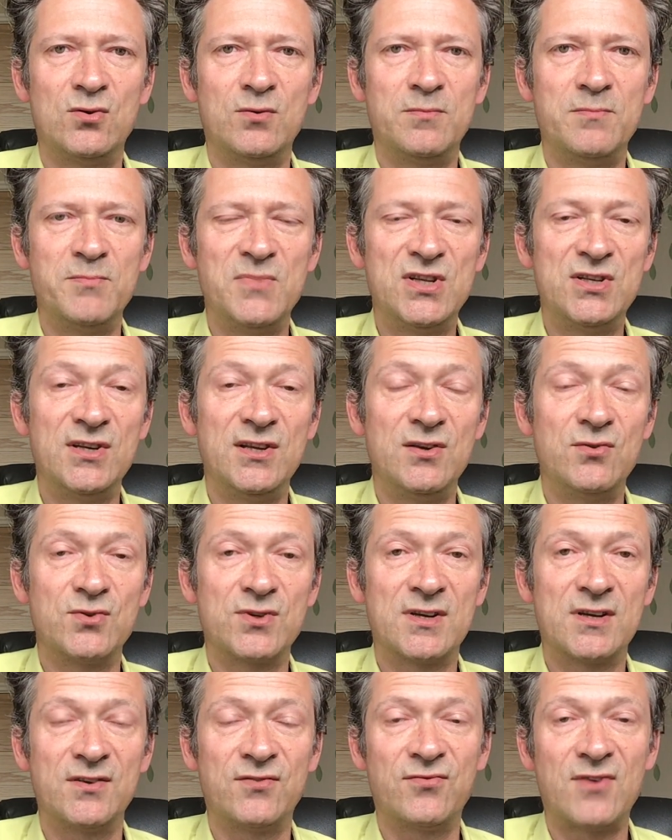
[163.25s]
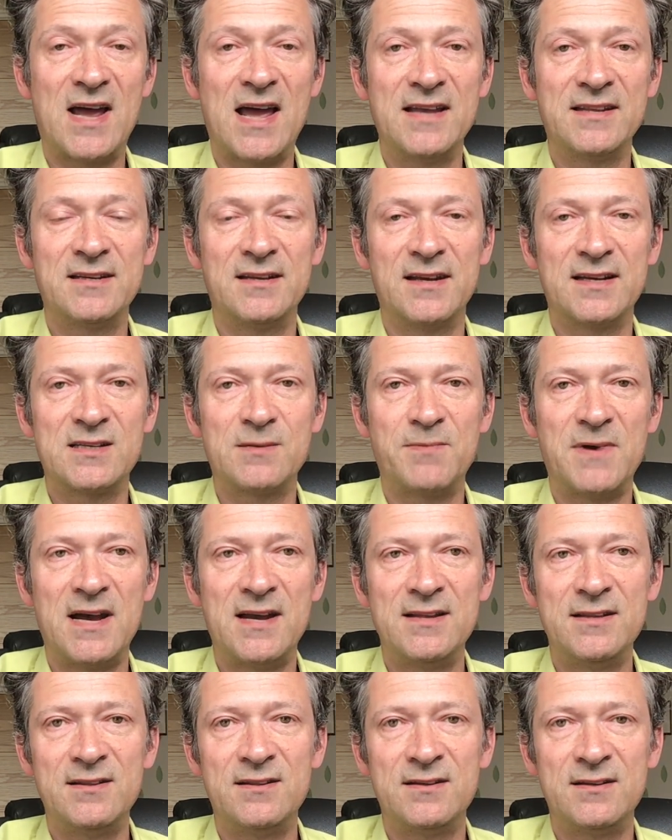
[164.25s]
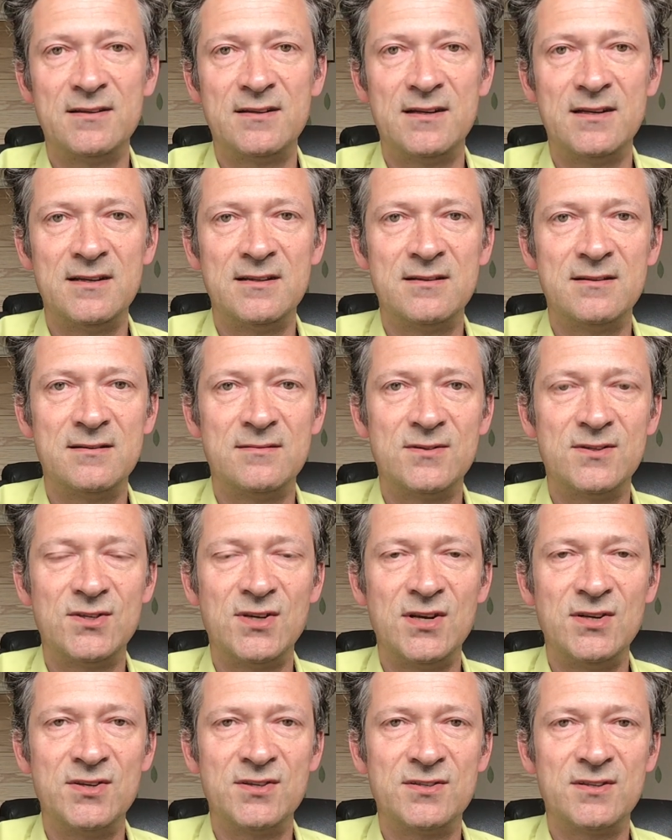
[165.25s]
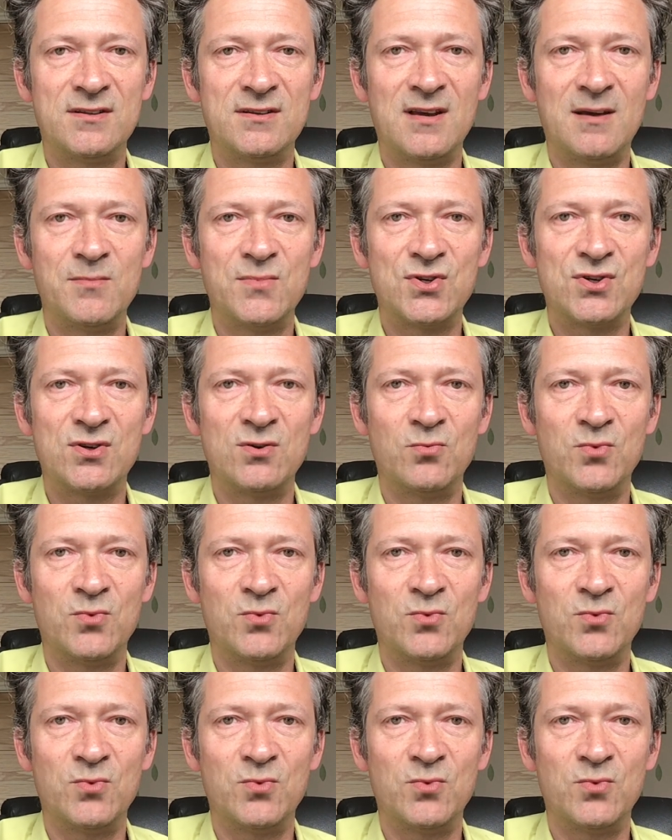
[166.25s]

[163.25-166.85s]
materials contract and expand in changes in temperature,